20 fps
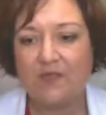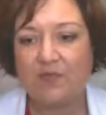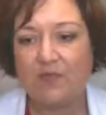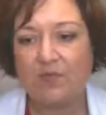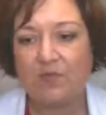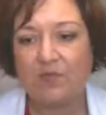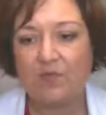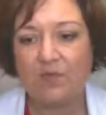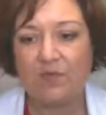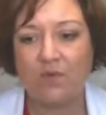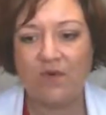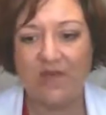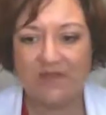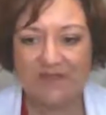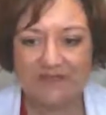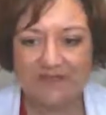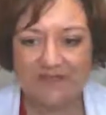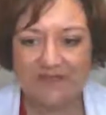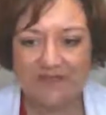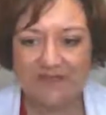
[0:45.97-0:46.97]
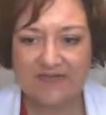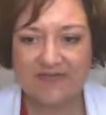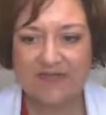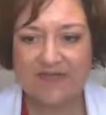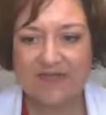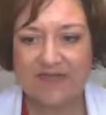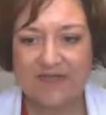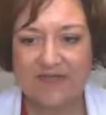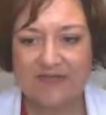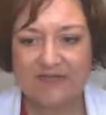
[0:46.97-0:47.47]
What
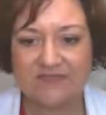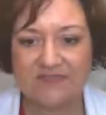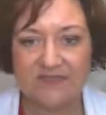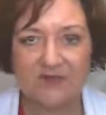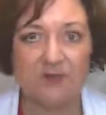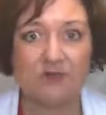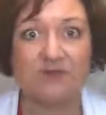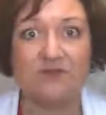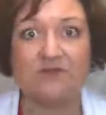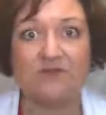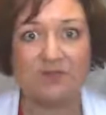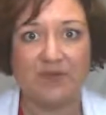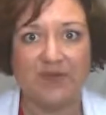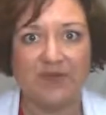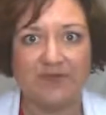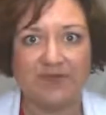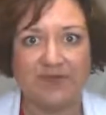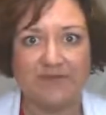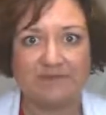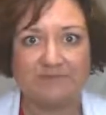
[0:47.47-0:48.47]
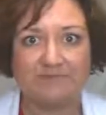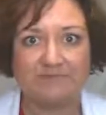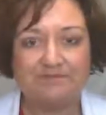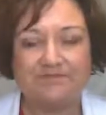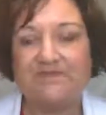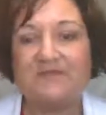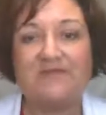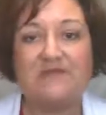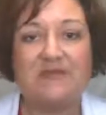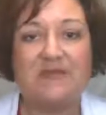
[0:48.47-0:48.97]
is the goal of blogging?
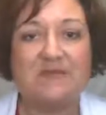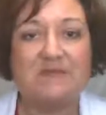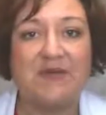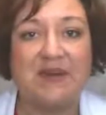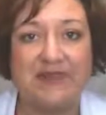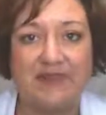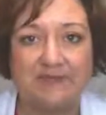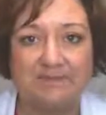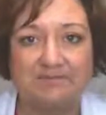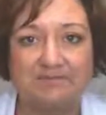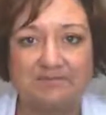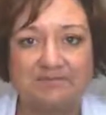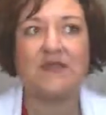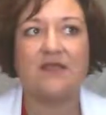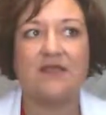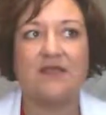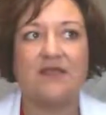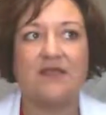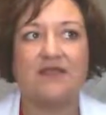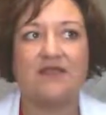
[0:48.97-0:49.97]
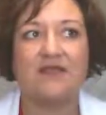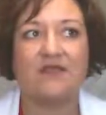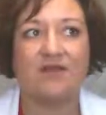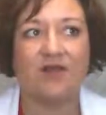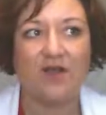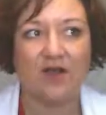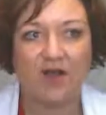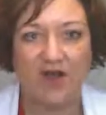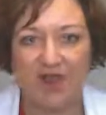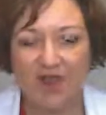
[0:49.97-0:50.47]
To make money. There
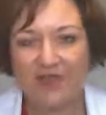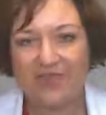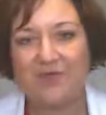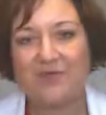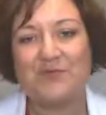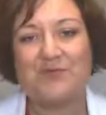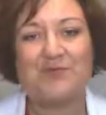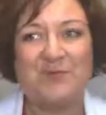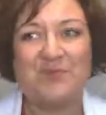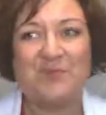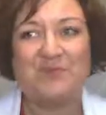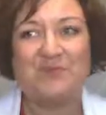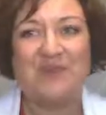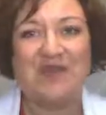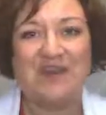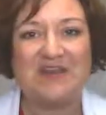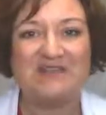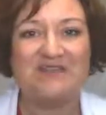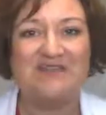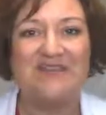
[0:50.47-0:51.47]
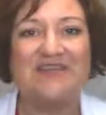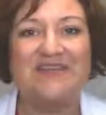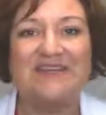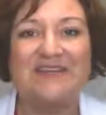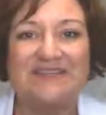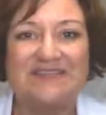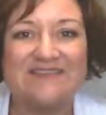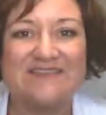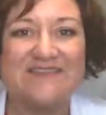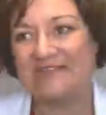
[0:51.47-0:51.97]
are other
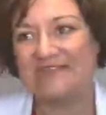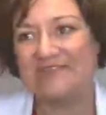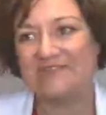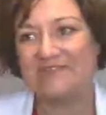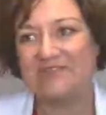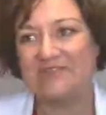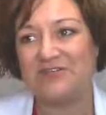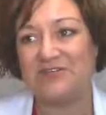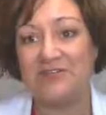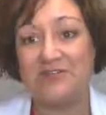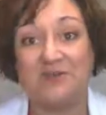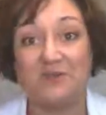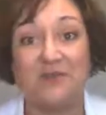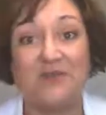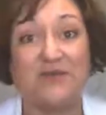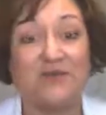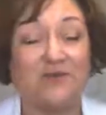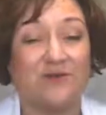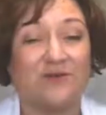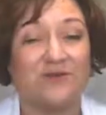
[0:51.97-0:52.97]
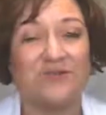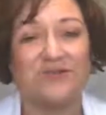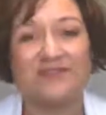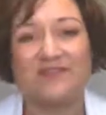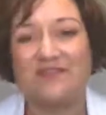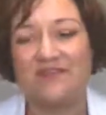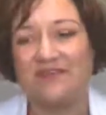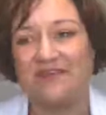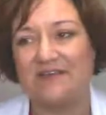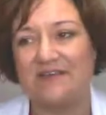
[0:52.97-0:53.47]
benefits to your readers,
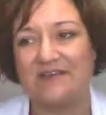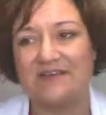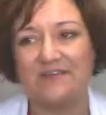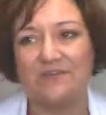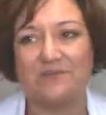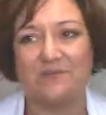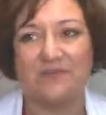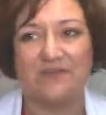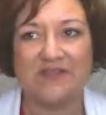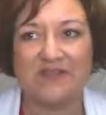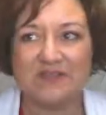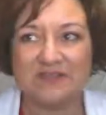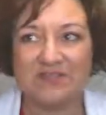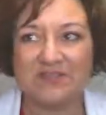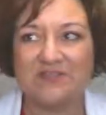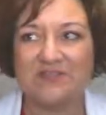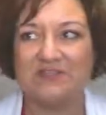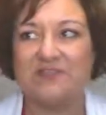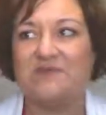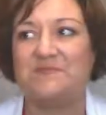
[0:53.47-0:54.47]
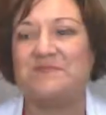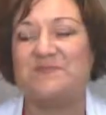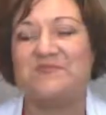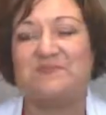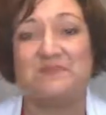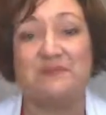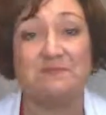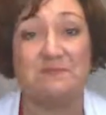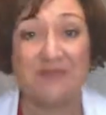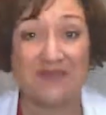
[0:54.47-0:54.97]
the relationships,
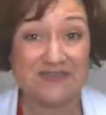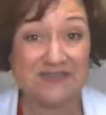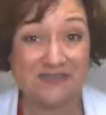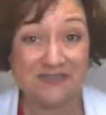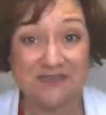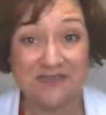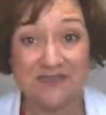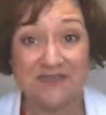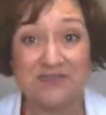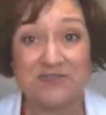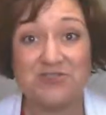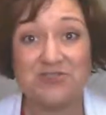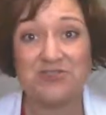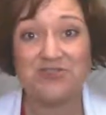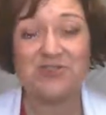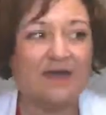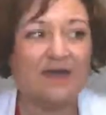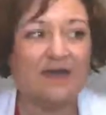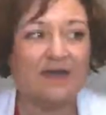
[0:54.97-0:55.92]
the message,